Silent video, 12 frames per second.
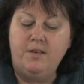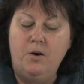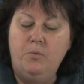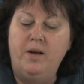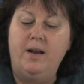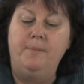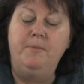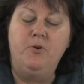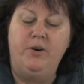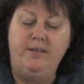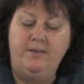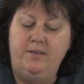so what I'm
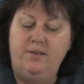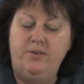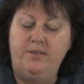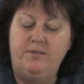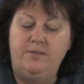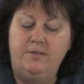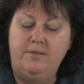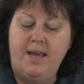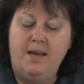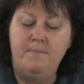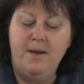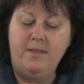going to do is just
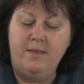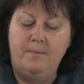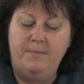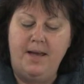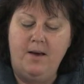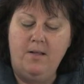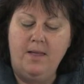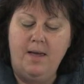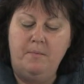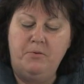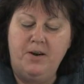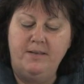take my thumbnail
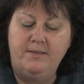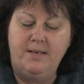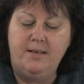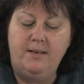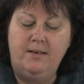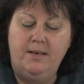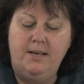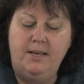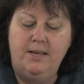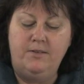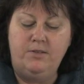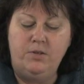and press it
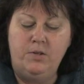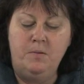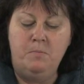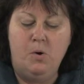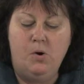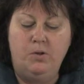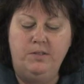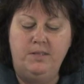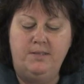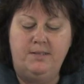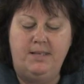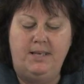into the mold to
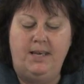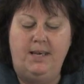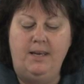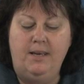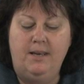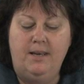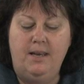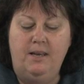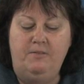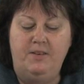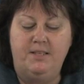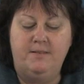see
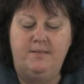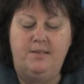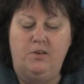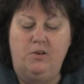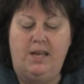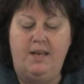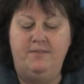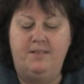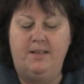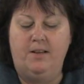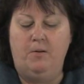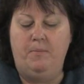if it still gives a
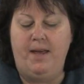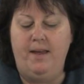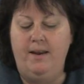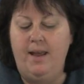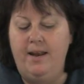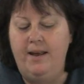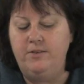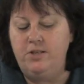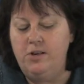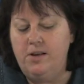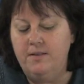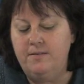little bit. And as
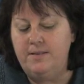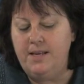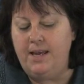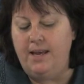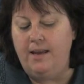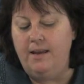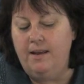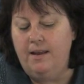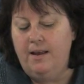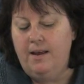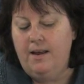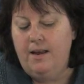you can see,
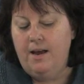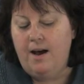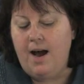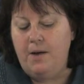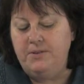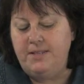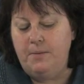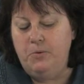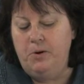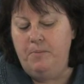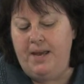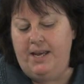I was able
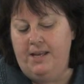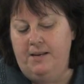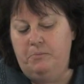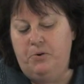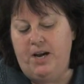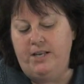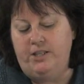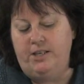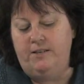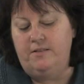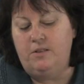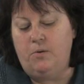to make an
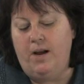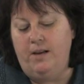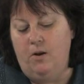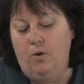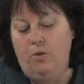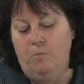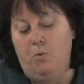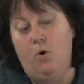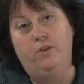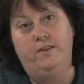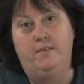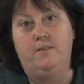impression, so I know the
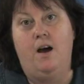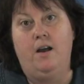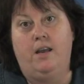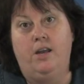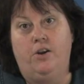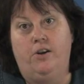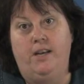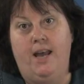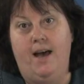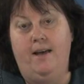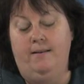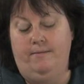mold is not cured
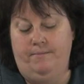yet.